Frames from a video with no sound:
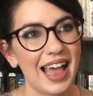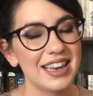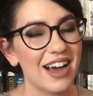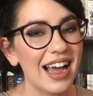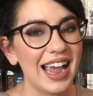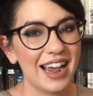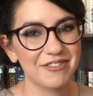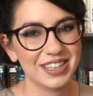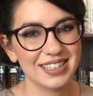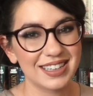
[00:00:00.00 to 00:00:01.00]
not
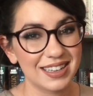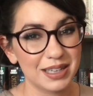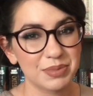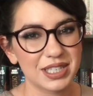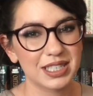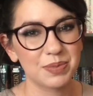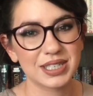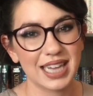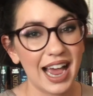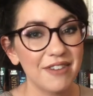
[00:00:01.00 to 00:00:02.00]
have these in glimpses
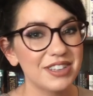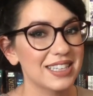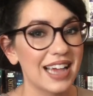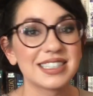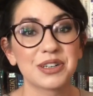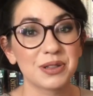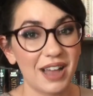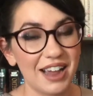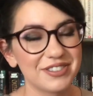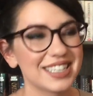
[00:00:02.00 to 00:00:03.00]
but to have these as their
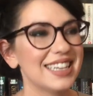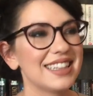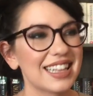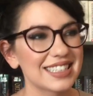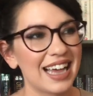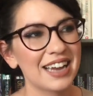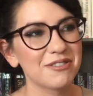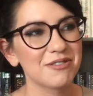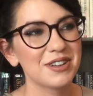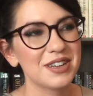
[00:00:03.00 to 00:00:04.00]
lives that's kind
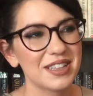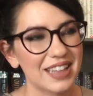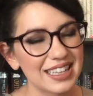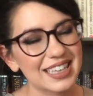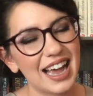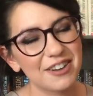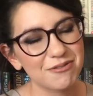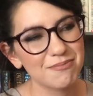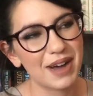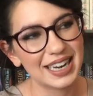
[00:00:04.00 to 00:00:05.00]
of that's kind of
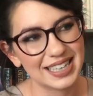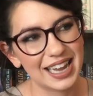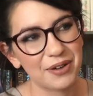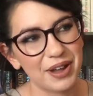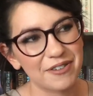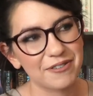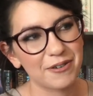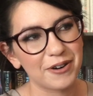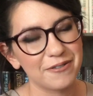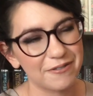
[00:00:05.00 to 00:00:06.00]
my takeaway
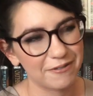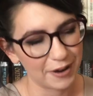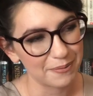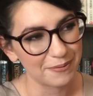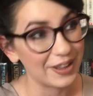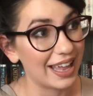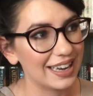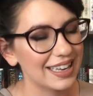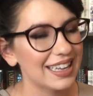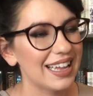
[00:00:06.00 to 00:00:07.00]
for from
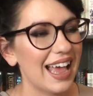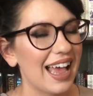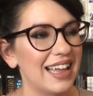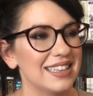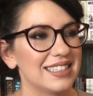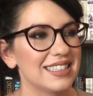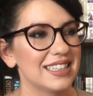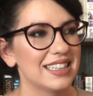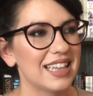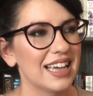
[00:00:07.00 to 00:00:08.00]
vin and
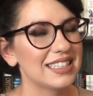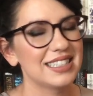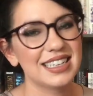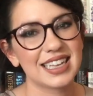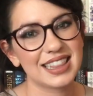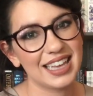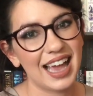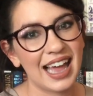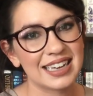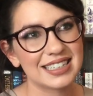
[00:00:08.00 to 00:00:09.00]
that scene at the
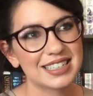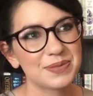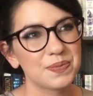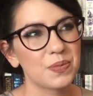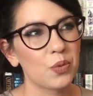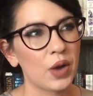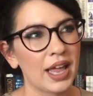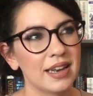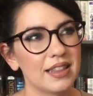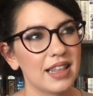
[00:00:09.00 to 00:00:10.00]
end
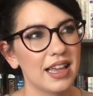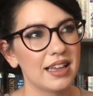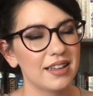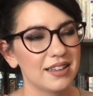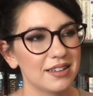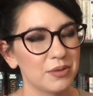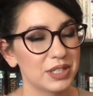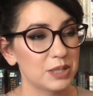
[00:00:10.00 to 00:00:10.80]
when they when